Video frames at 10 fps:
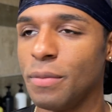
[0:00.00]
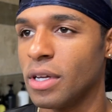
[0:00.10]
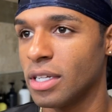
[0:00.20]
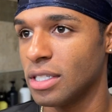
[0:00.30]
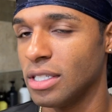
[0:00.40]

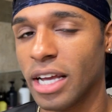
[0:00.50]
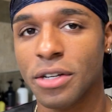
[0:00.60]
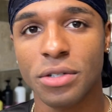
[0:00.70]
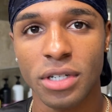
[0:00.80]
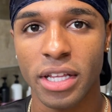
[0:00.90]
because
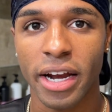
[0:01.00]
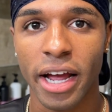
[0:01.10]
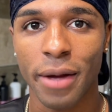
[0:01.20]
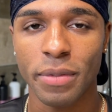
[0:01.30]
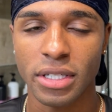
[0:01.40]
naturally that
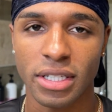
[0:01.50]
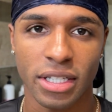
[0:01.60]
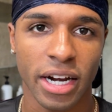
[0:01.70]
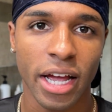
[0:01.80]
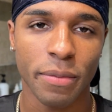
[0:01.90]
happens,
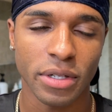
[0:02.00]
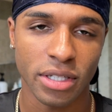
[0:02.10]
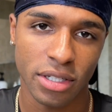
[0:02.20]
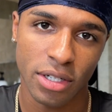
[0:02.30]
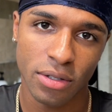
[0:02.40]

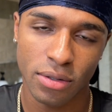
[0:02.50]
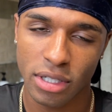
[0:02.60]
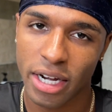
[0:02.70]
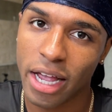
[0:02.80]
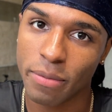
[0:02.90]
you know, it
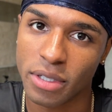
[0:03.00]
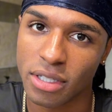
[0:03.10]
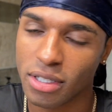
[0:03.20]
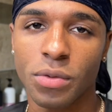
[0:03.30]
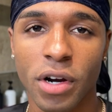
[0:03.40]
happens.
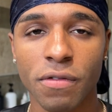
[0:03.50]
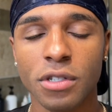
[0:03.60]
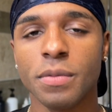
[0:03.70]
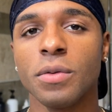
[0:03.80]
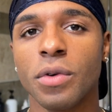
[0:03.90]
Whatever's
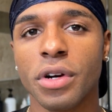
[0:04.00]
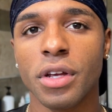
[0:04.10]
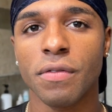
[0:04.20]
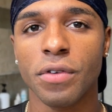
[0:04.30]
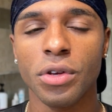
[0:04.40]
been working
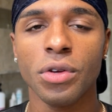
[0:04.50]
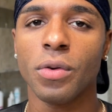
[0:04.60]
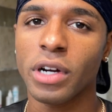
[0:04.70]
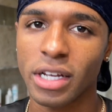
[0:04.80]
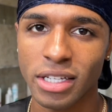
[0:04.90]
for you, you want
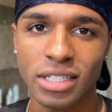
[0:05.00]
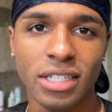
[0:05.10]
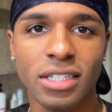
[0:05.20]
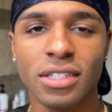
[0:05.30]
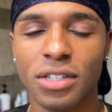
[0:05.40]
to
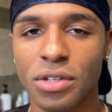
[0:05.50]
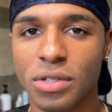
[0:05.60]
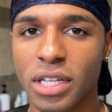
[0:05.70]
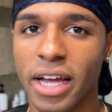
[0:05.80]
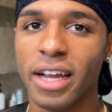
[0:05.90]
consistently use
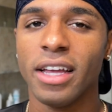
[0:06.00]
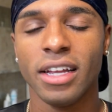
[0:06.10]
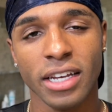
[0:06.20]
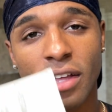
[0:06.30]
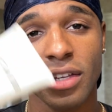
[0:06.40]
that.
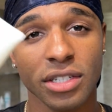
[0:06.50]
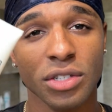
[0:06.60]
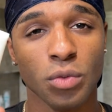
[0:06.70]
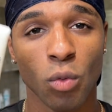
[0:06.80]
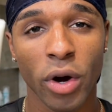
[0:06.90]
Now this is
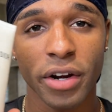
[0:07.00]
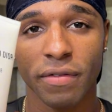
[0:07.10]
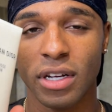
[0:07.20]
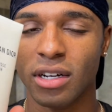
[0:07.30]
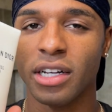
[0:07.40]
one of the
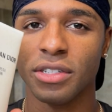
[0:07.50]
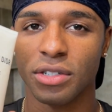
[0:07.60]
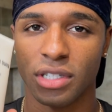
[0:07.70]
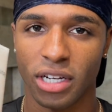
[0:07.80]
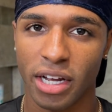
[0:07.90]
cleansers
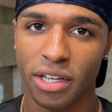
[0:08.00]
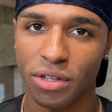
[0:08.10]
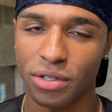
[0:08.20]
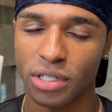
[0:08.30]
that I use.